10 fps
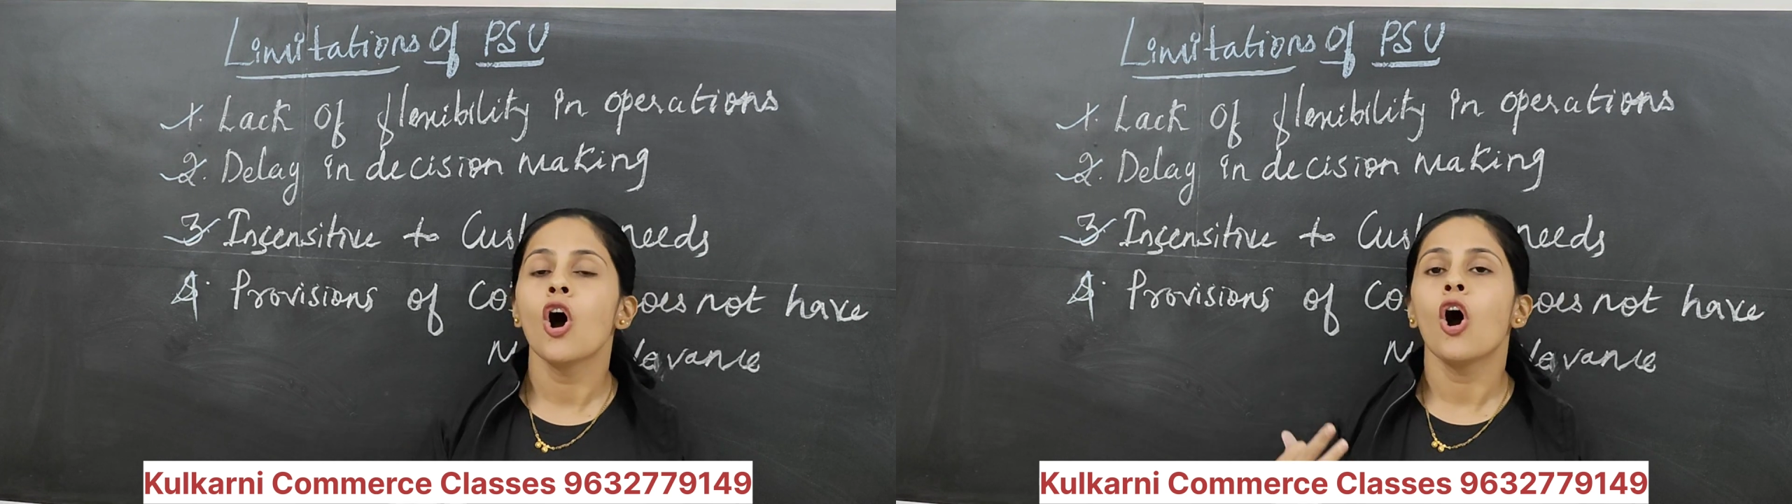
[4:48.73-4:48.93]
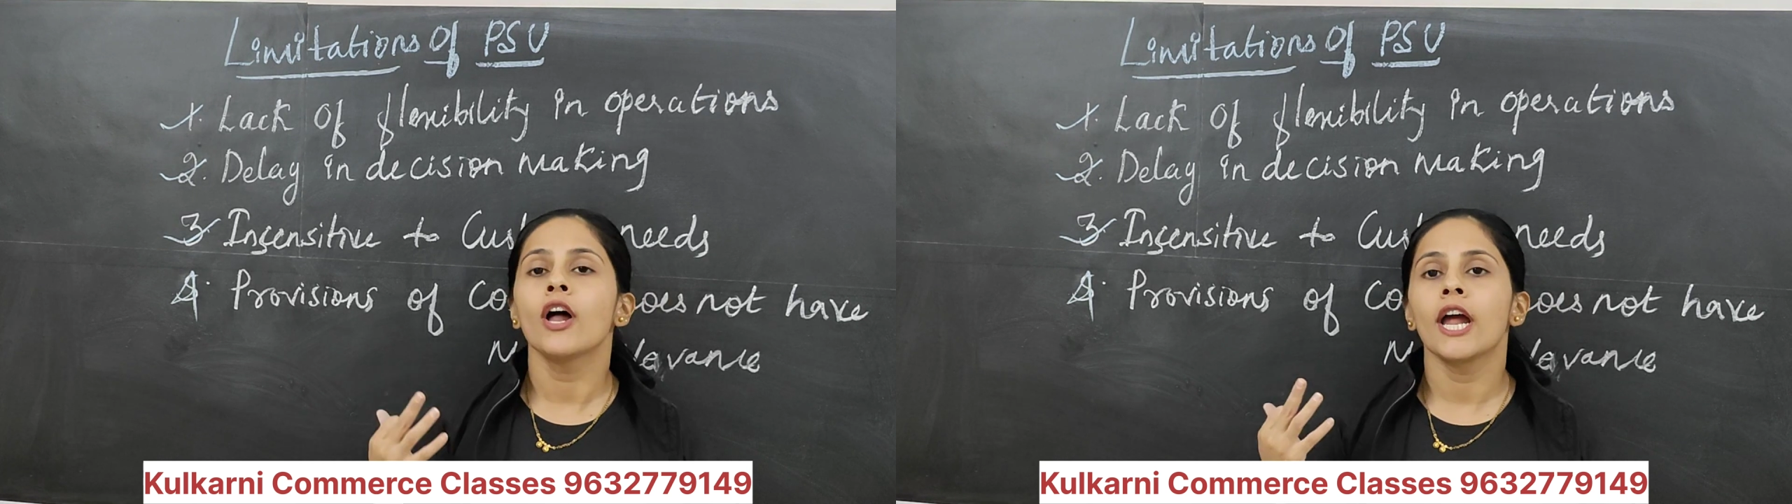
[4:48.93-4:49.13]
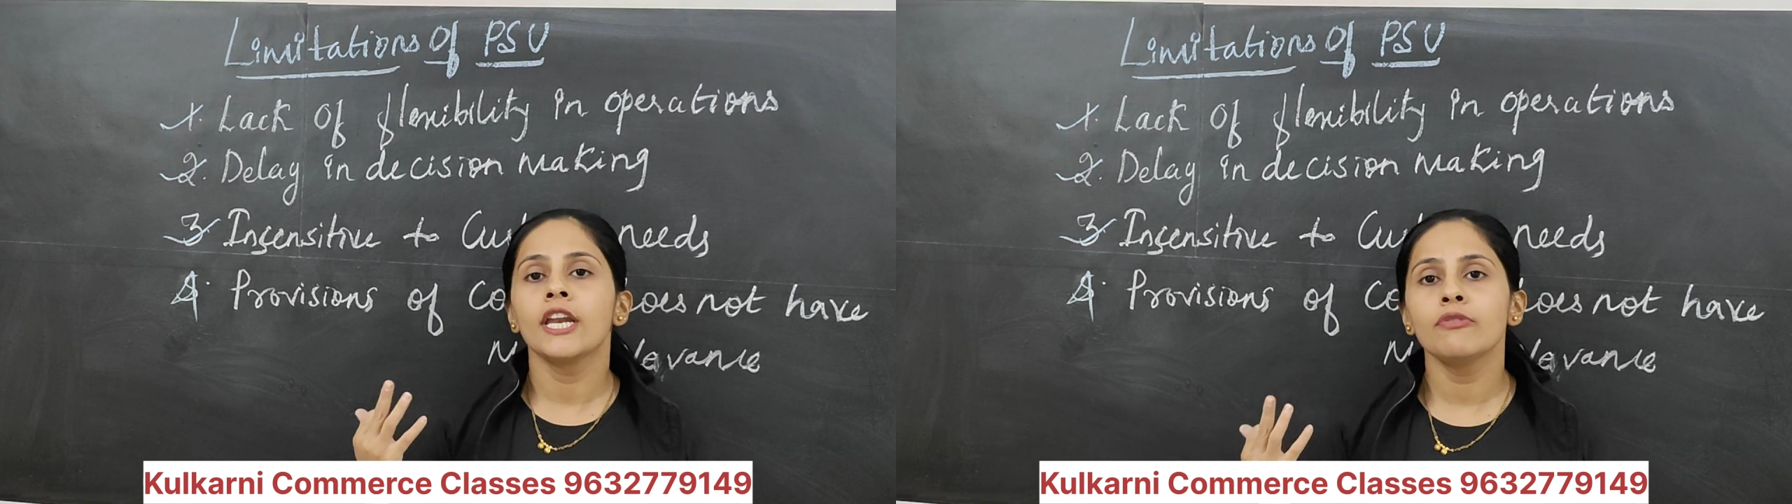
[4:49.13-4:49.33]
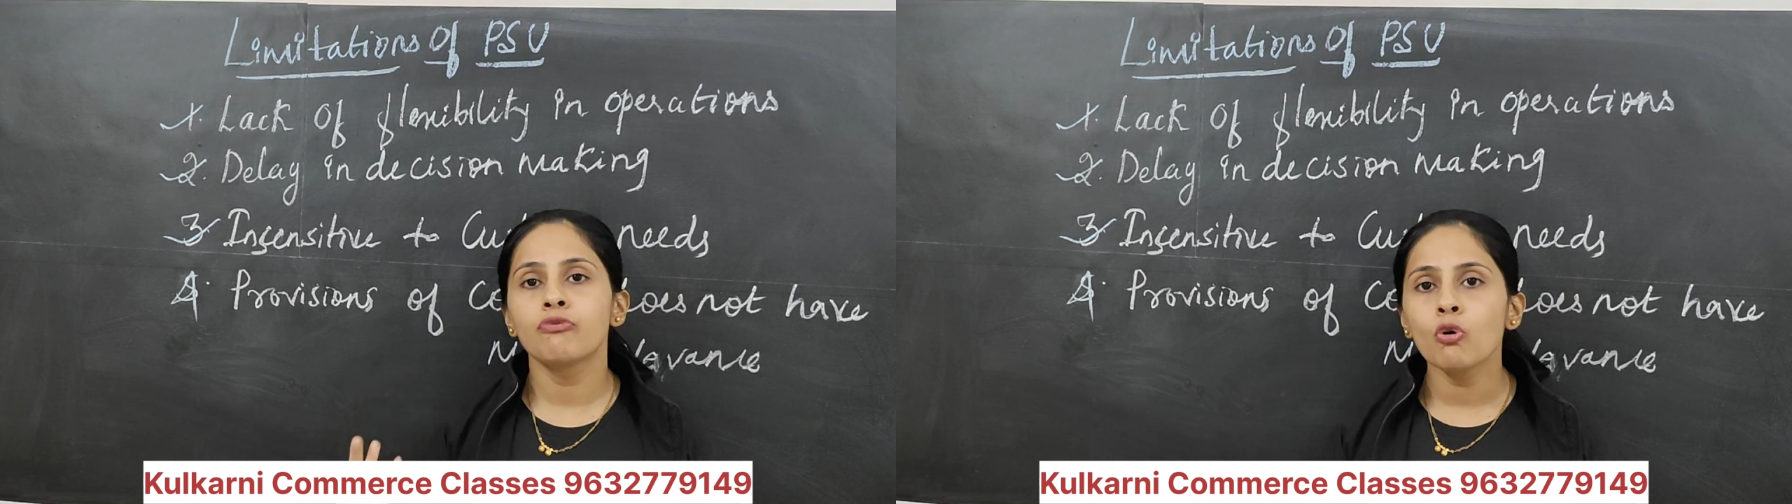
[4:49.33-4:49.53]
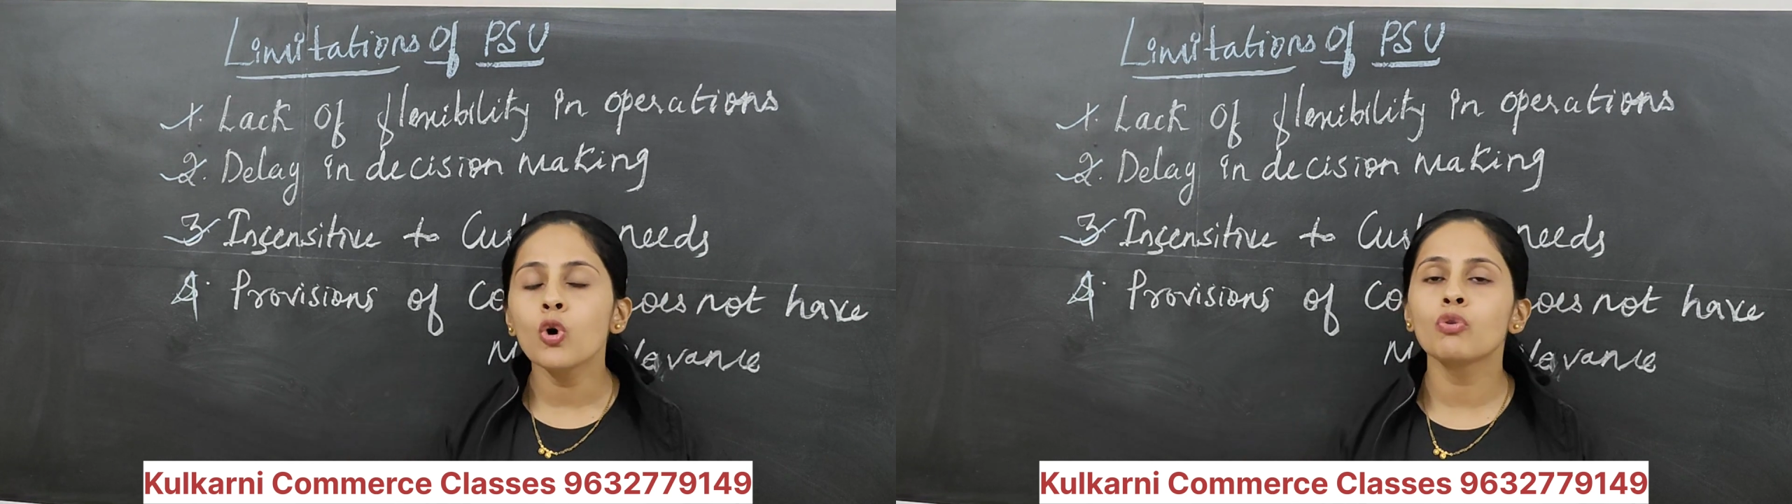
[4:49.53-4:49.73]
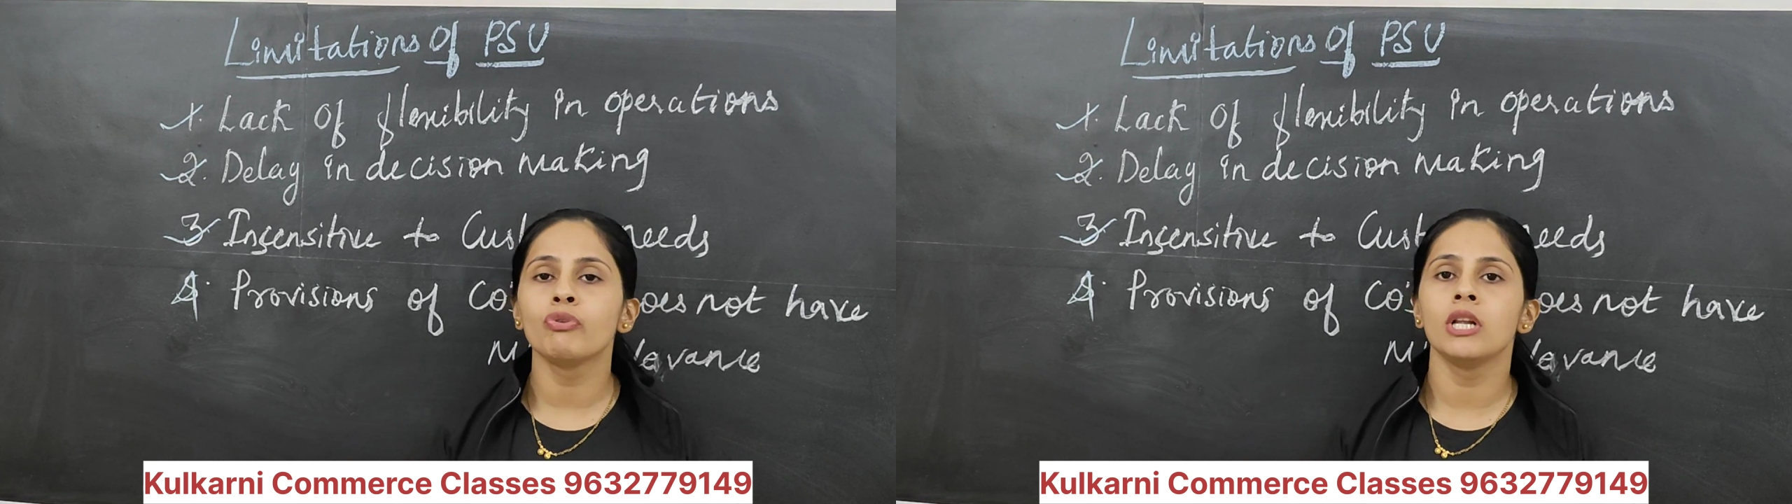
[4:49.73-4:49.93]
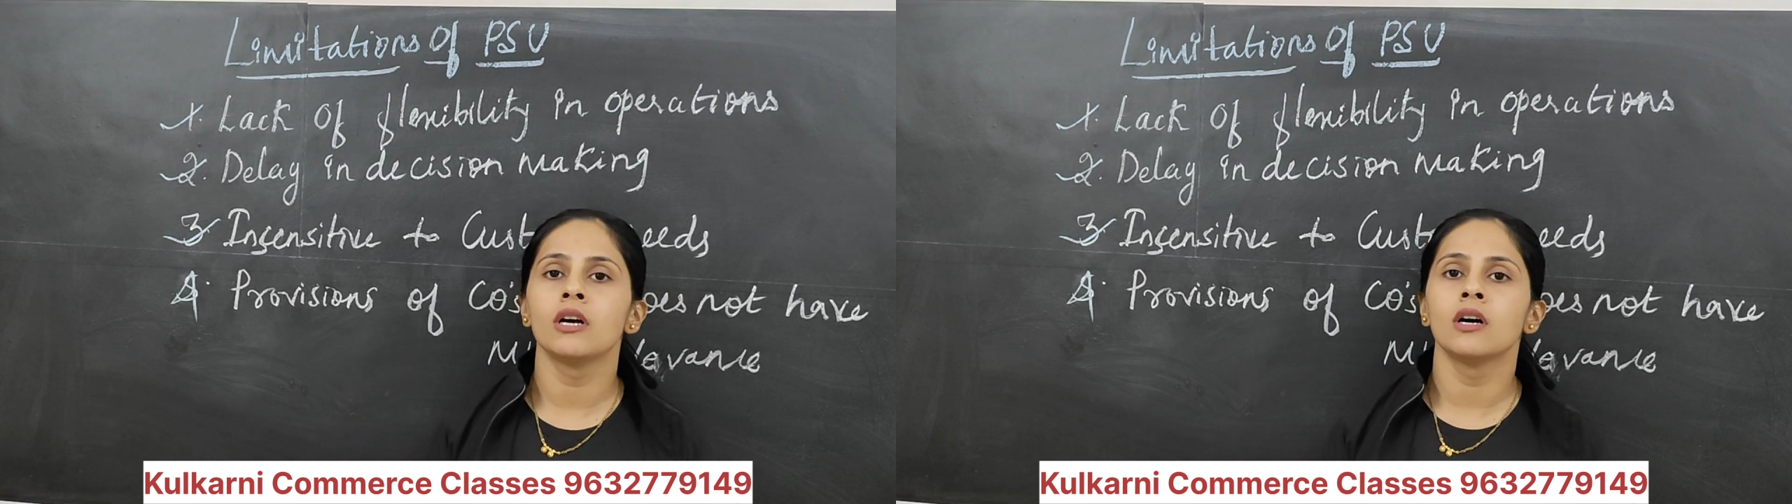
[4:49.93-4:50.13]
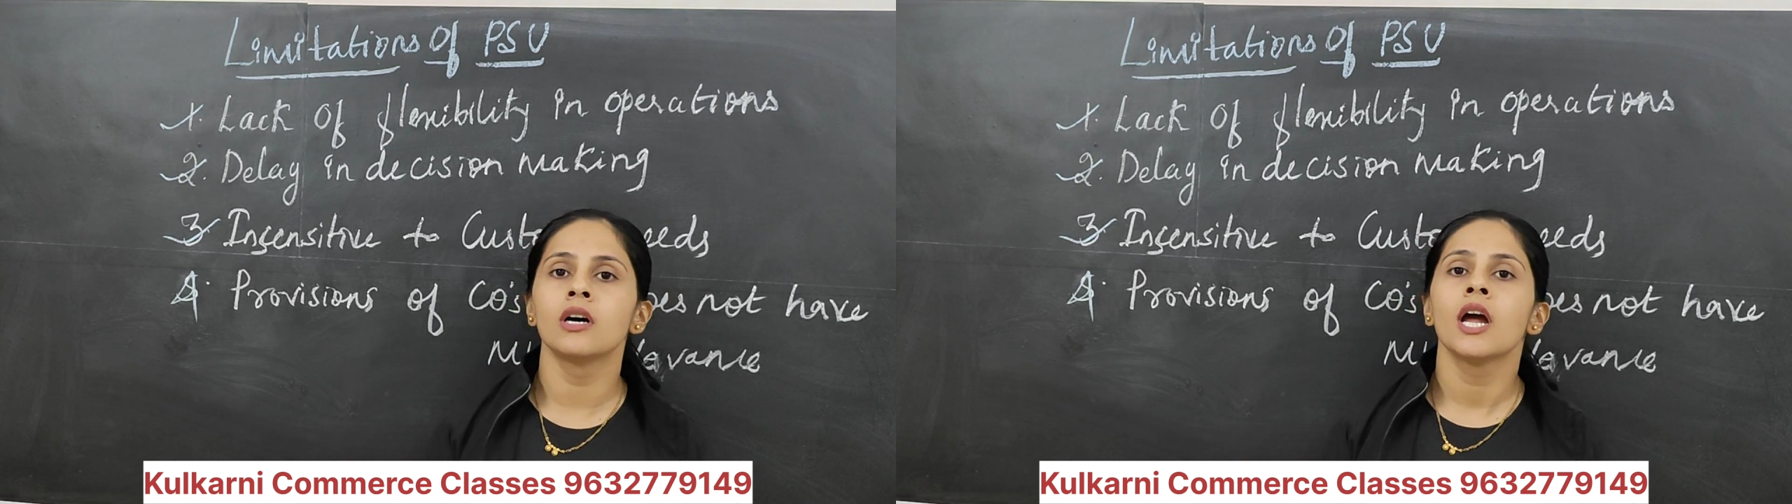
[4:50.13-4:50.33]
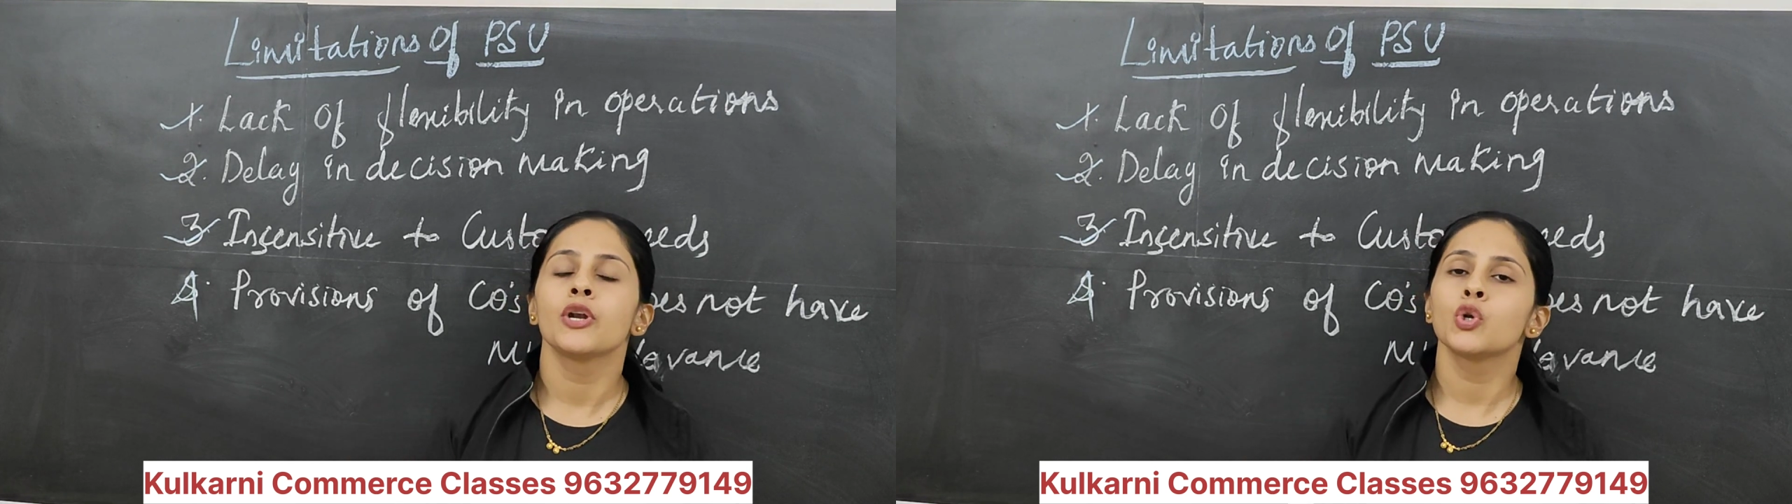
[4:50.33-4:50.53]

or any four-wheeler,